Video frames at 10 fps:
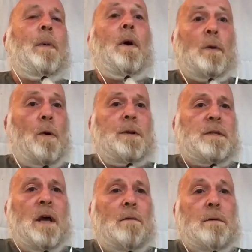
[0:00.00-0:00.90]
by your
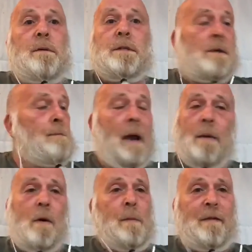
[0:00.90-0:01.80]
consultants who
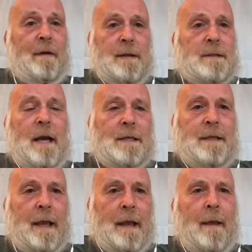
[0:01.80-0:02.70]
may well be
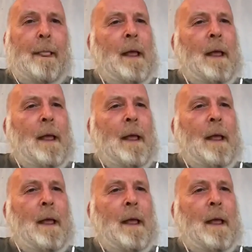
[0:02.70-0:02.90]
fantastic,